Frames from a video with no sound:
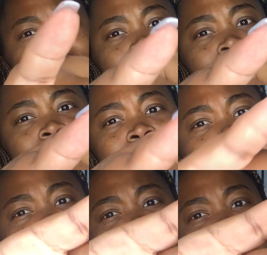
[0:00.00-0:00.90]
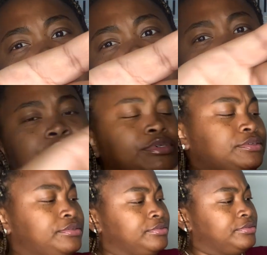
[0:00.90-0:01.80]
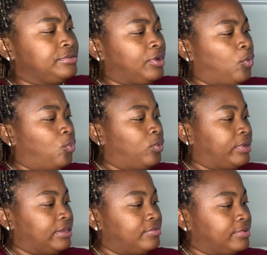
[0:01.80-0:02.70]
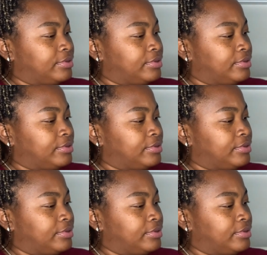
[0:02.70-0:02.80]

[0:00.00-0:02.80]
Y'all can't really see it, but whatever.